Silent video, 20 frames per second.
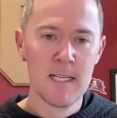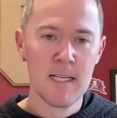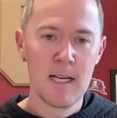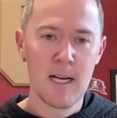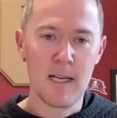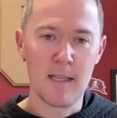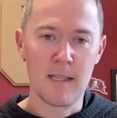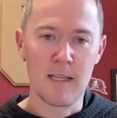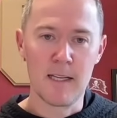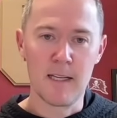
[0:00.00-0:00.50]

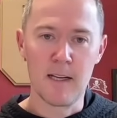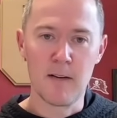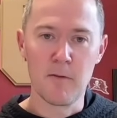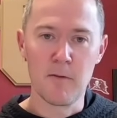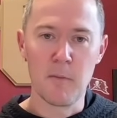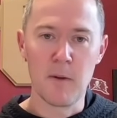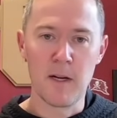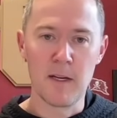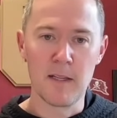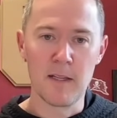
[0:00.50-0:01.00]
I think
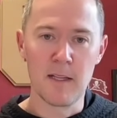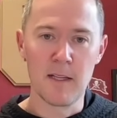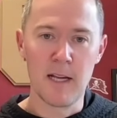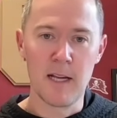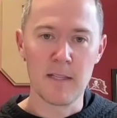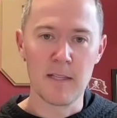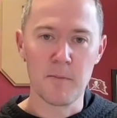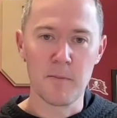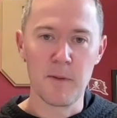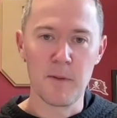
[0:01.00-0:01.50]
everybody that
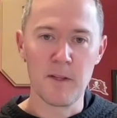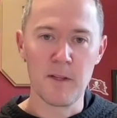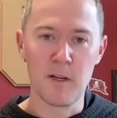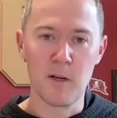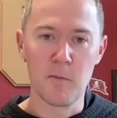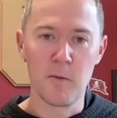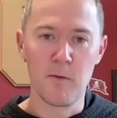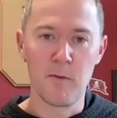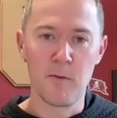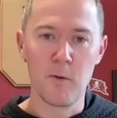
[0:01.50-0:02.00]
hasn't been
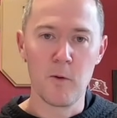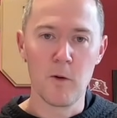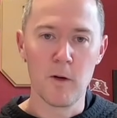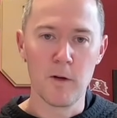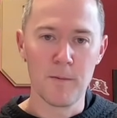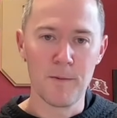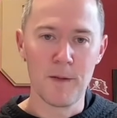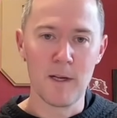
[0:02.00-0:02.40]
there before,